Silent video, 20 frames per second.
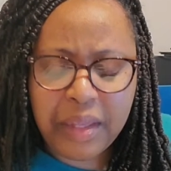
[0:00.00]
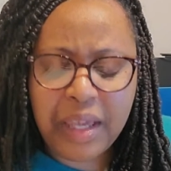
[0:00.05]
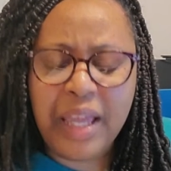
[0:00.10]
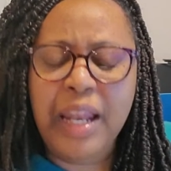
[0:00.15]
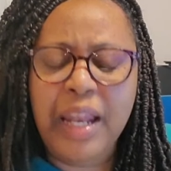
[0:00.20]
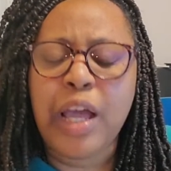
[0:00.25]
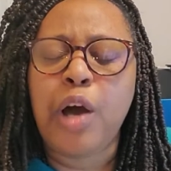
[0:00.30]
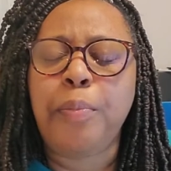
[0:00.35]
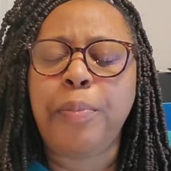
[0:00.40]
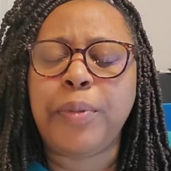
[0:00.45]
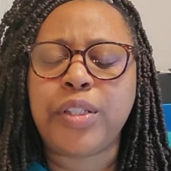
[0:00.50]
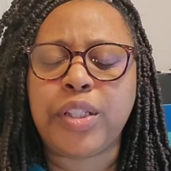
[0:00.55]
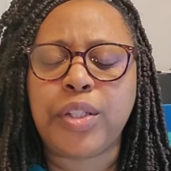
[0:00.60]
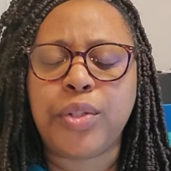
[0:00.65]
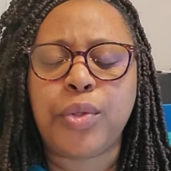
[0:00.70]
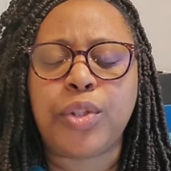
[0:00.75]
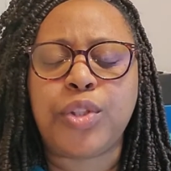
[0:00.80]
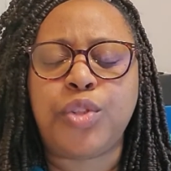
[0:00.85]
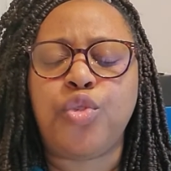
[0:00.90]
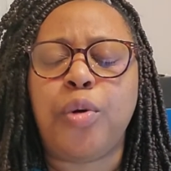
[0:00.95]
and help us,
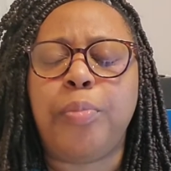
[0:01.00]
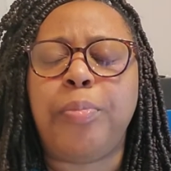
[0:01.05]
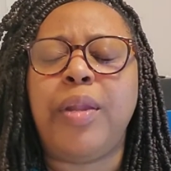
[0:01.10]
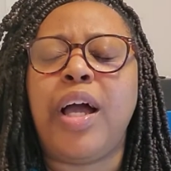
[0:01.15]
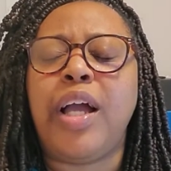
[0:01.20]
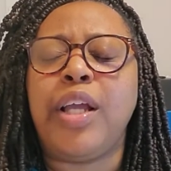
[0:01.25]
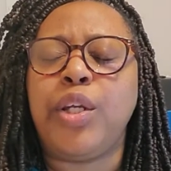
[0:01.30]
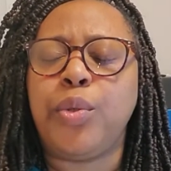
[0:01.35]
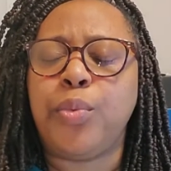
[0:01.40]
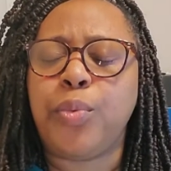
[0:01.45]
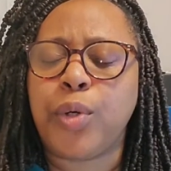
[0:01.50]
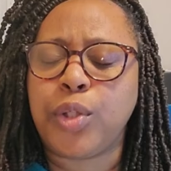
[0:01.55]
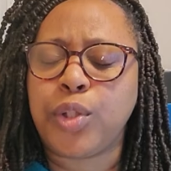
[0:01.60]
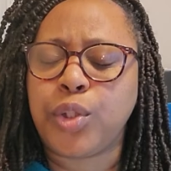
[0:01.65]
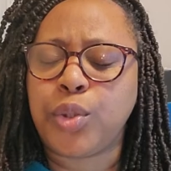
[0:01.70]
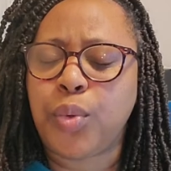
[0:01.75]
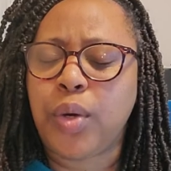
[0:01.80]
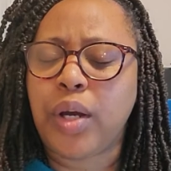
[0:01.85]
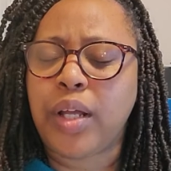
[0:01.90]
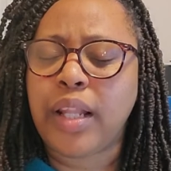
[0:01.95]
Lord, to apply your word
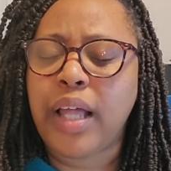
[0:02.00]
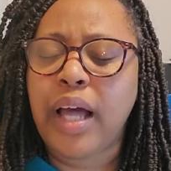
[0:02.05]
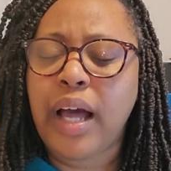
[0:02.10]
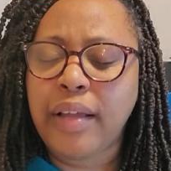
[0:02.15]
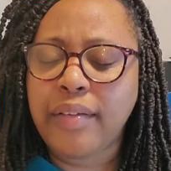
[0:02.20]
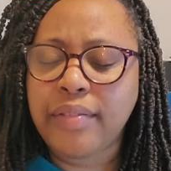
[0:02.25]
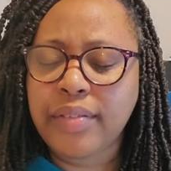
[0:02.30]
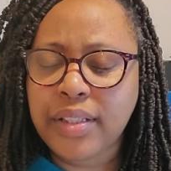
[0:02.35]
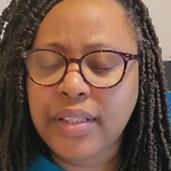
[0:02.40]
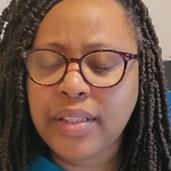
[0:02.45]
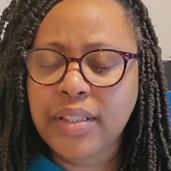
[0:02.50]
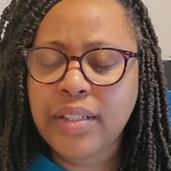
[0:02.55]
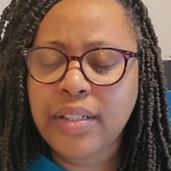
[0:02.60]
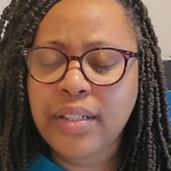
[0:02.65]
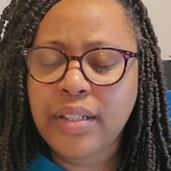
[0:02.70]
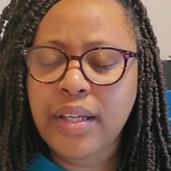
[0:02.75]
to our lives.